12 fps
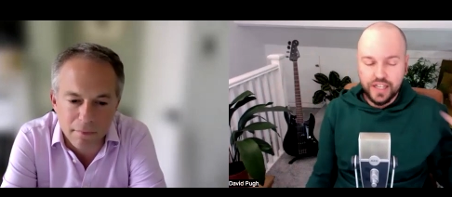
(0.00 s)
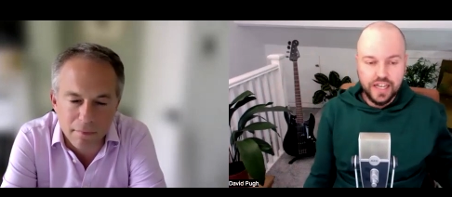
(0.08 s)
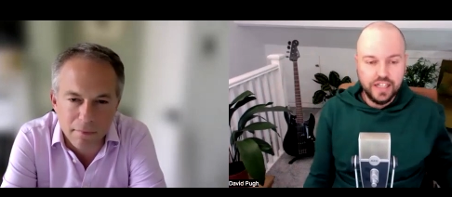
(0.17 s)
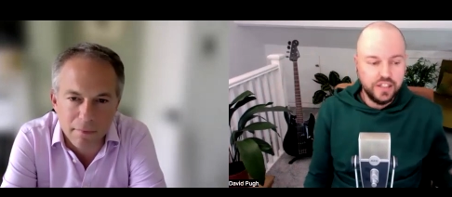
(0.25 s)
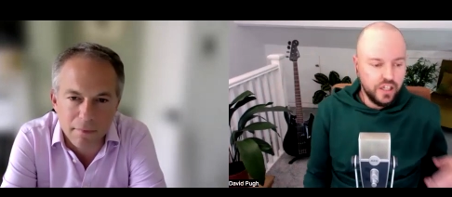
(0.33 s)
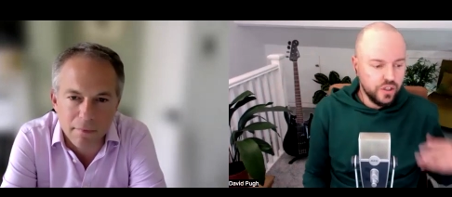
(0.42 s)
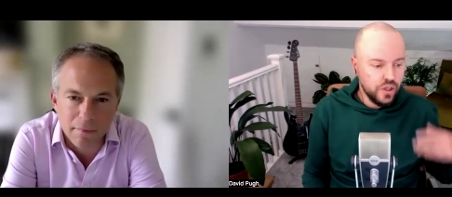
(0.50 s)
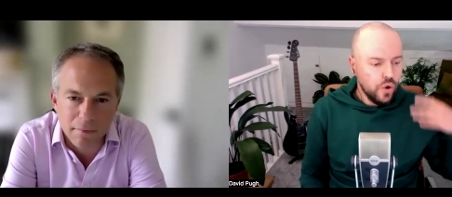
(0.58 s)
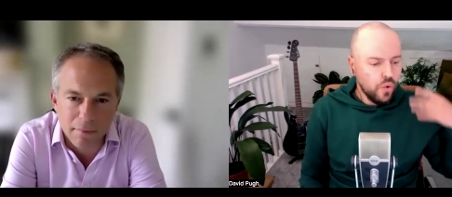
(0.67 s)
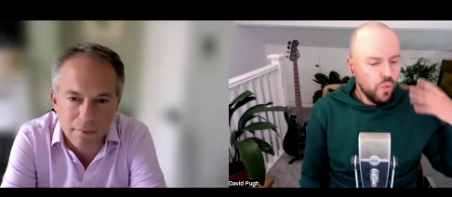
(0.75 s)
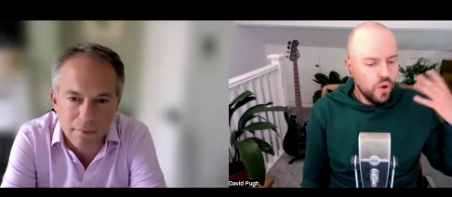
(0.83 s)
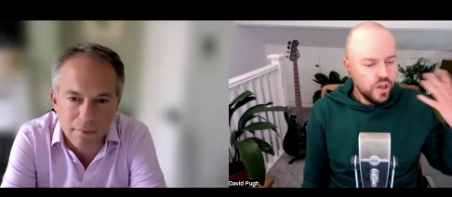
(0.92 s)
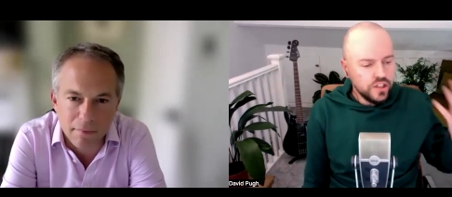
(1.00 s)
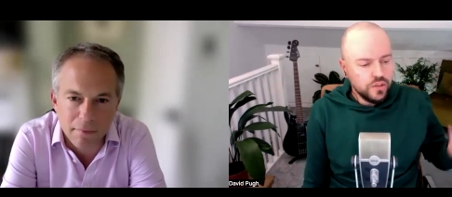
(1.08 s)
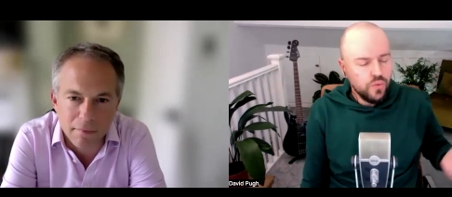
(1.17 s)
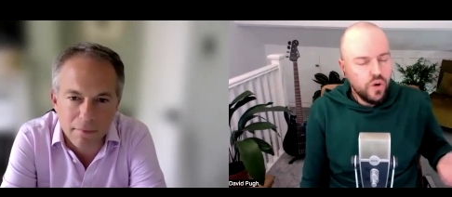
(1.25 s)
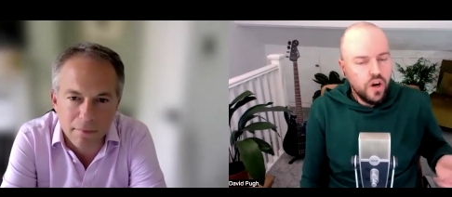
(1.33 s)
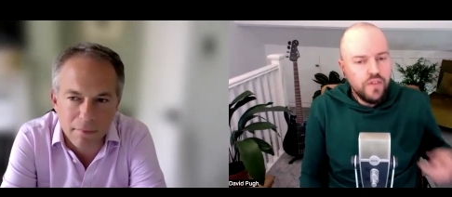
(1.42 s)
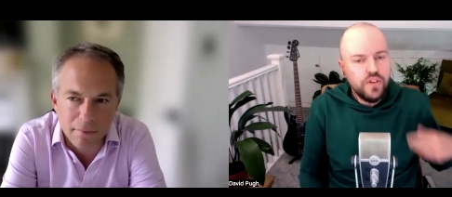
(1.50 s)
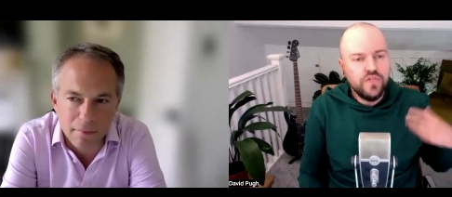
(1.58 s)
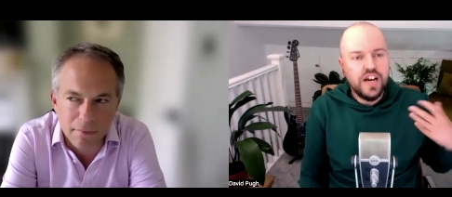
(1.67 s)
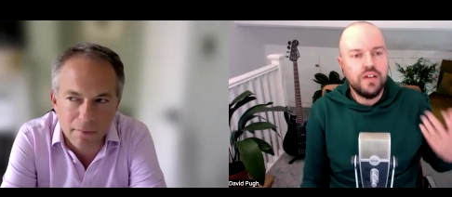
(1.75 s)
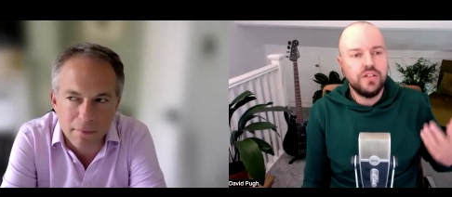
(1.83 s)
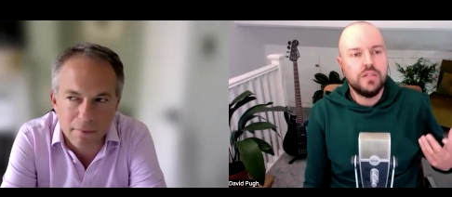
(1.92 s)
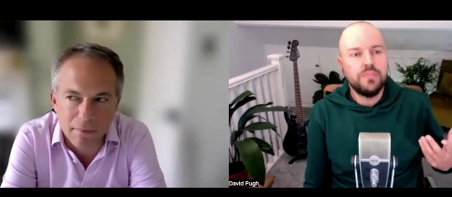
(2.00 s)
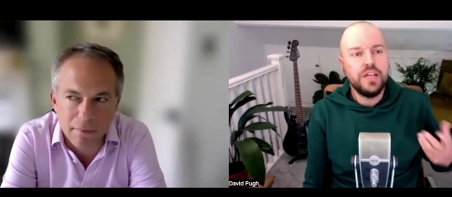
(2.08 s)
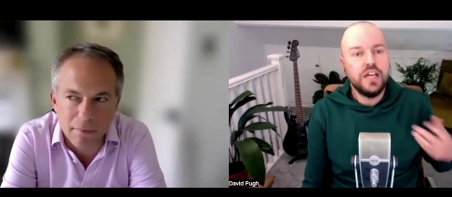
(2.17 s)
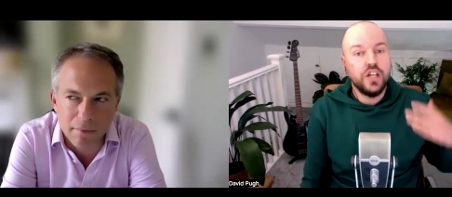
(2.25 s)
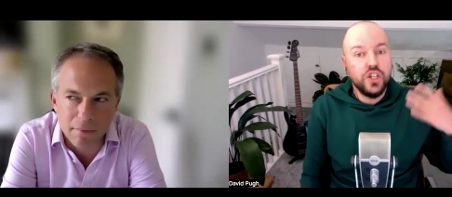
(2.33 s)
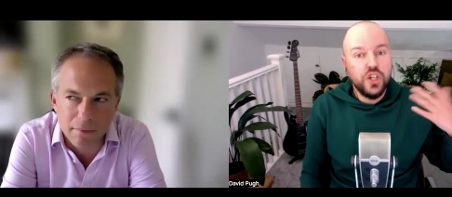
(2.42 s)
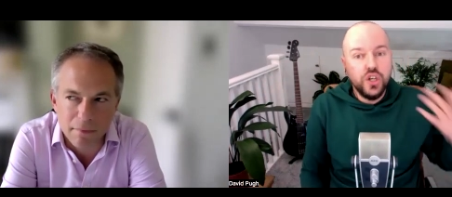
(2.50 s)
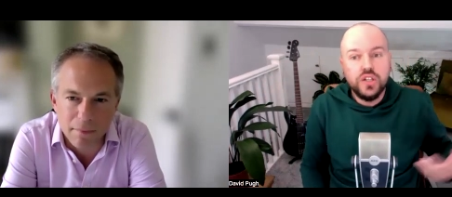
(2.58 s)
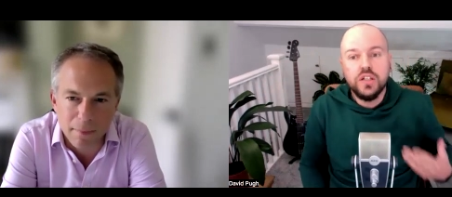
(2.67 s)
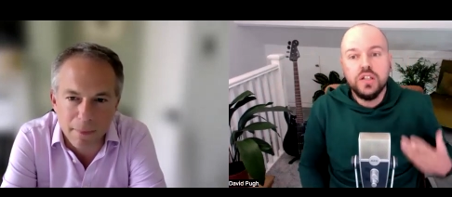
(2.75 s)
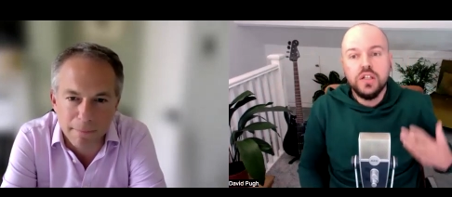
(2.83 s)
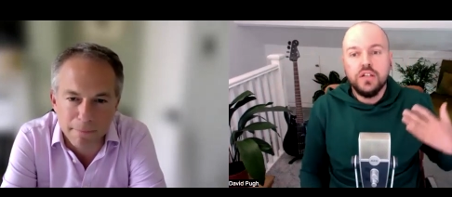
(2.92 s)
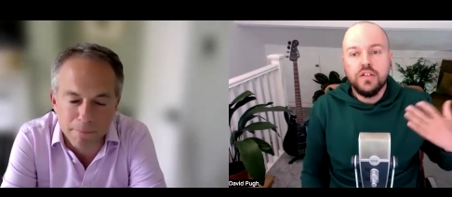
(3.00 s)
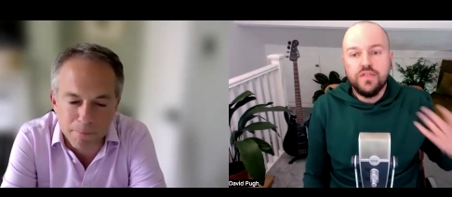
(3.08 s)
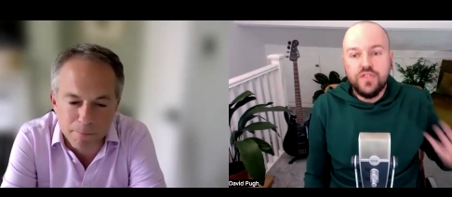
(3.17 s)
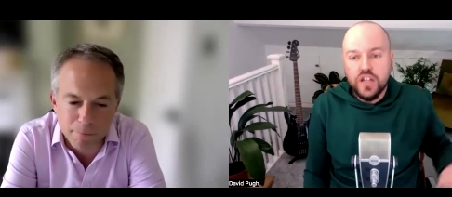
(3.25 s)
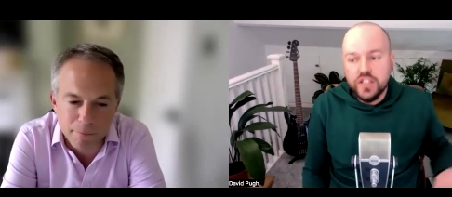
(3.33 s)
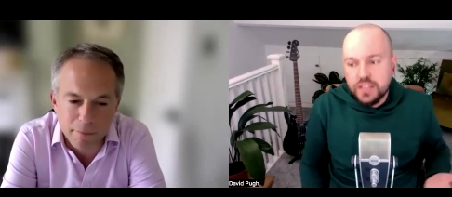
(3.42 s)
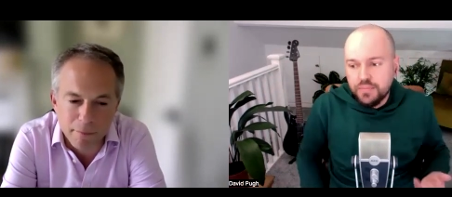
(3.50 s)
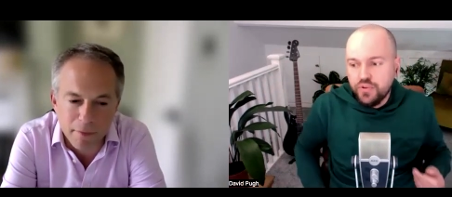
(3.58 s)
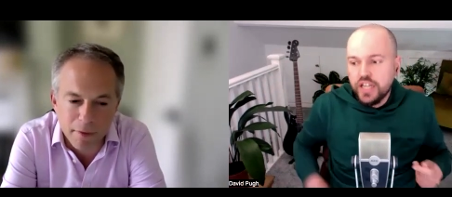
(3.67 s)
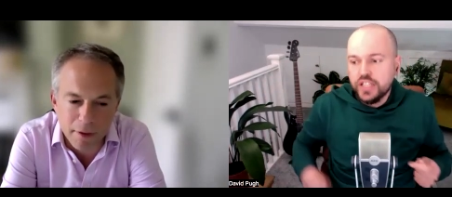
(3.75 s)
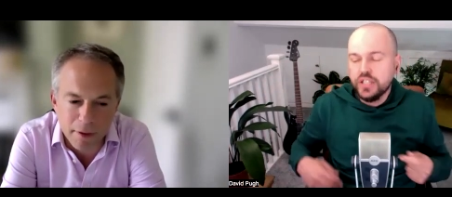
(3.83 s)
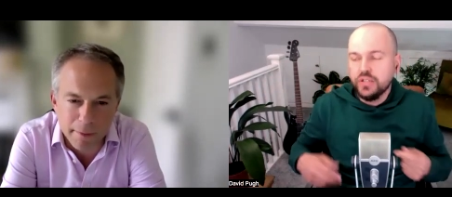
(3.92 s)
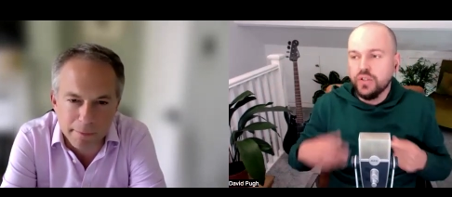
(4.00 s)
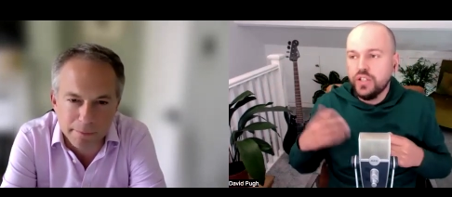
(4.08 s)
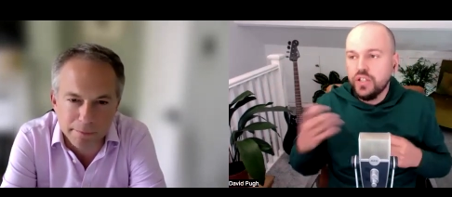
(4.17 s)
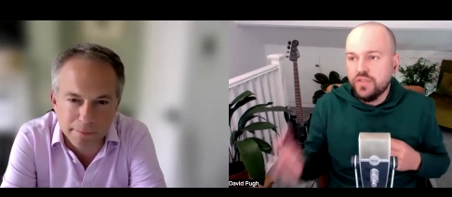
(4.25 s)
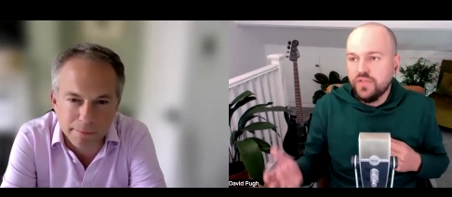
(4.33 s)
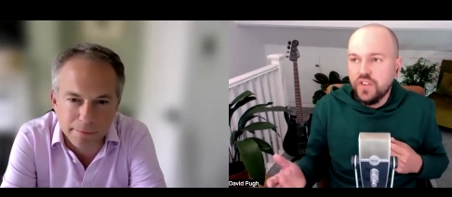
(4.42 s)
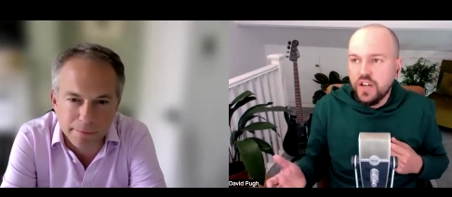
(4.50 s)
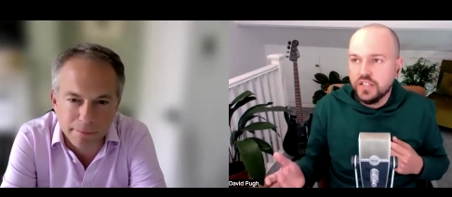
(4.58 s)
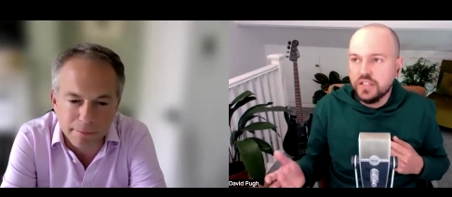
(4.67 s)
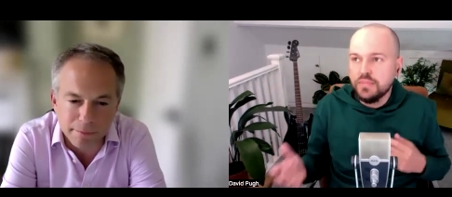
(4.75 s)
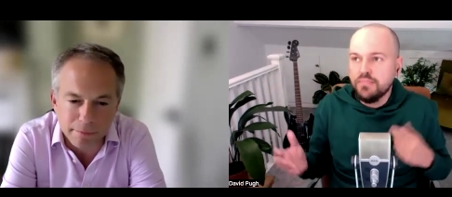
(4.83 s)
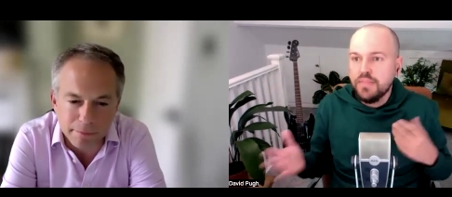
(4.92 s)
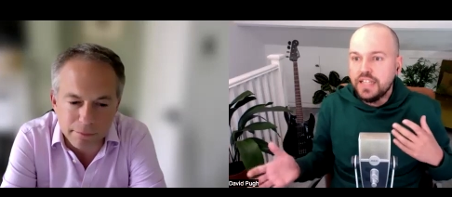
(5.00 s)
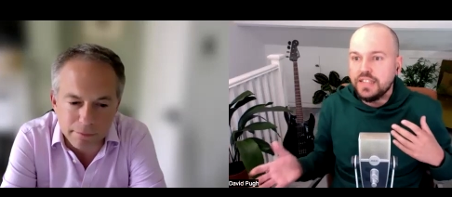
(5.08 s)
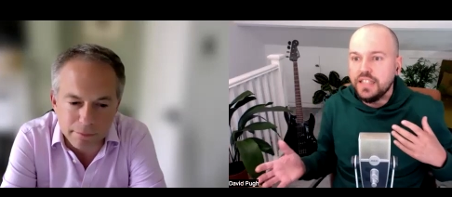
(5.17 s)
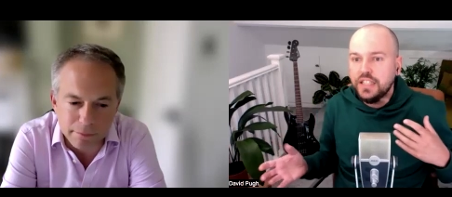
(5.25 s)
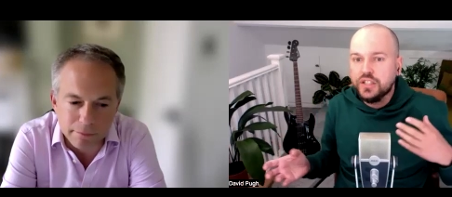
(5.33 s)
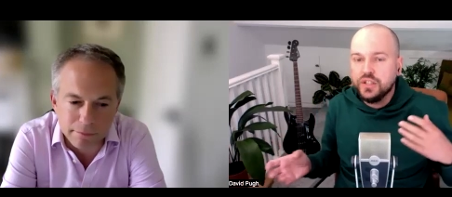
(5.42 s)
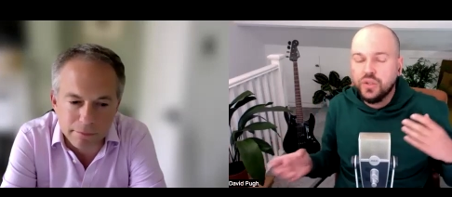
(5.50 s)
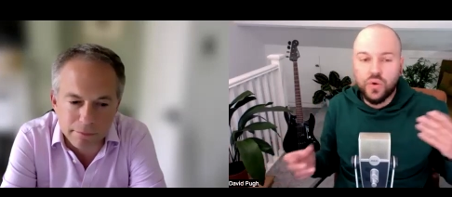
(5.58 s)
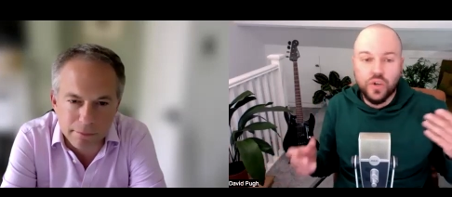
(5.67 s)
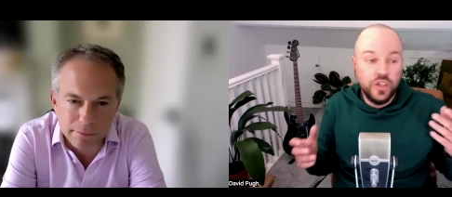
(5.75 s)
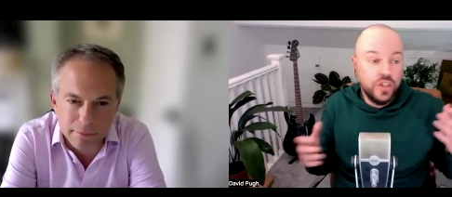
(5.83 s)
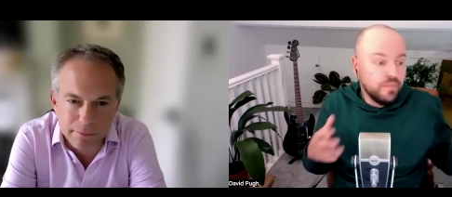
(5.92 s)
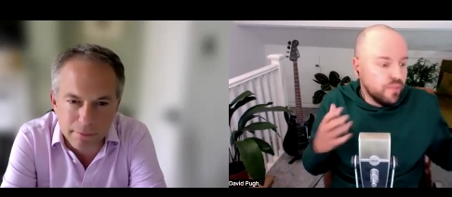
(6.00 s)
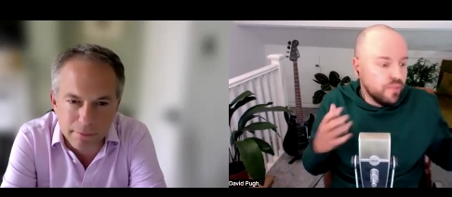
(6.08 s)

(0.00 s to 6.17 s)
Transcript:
Speaker 1: to get in touch. What's what have you found to be a good first impression or a good first message or a good